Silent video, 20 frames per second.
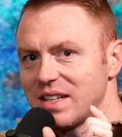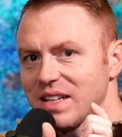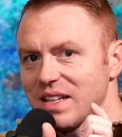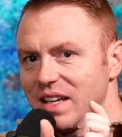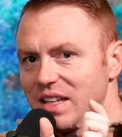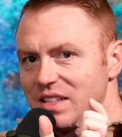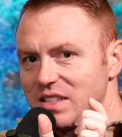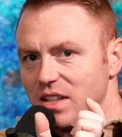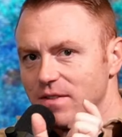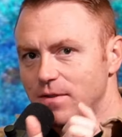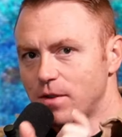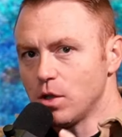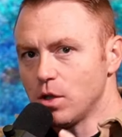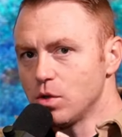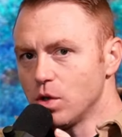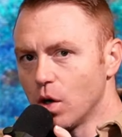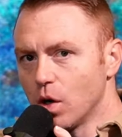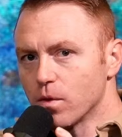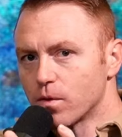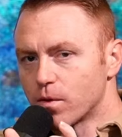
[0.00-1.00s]
is if you
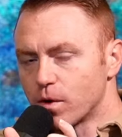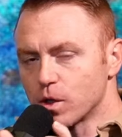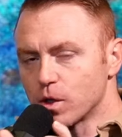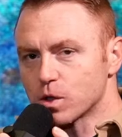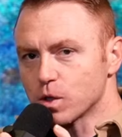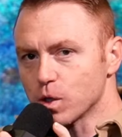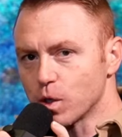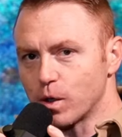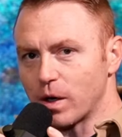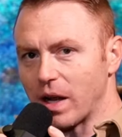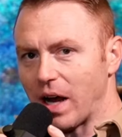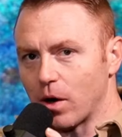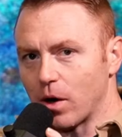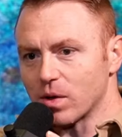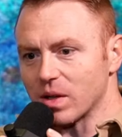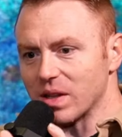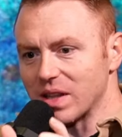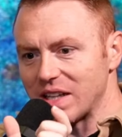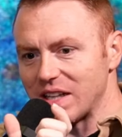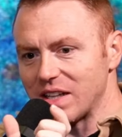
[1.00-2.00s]
don't first learn how to
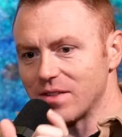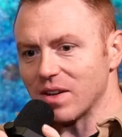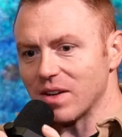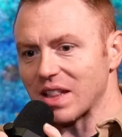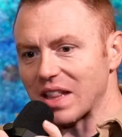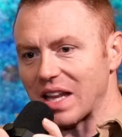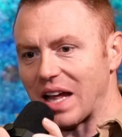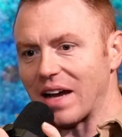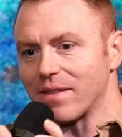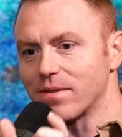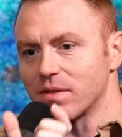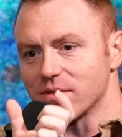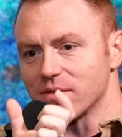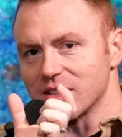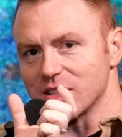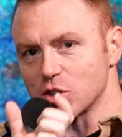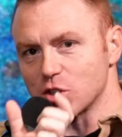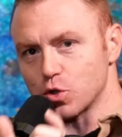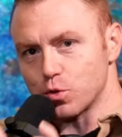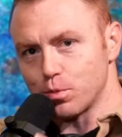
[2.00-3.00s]
live a life of the
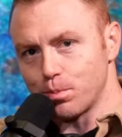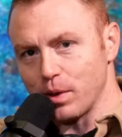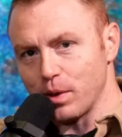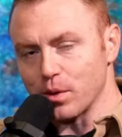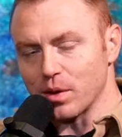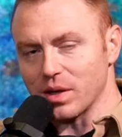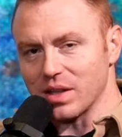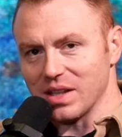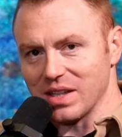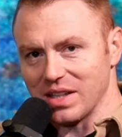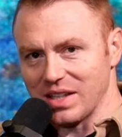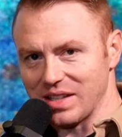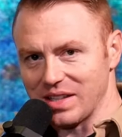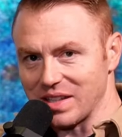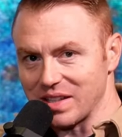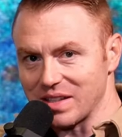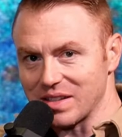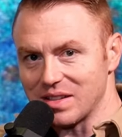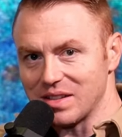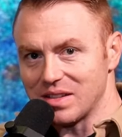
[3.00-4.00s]
spirit
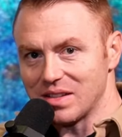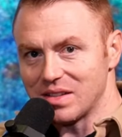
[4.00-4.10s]
leading,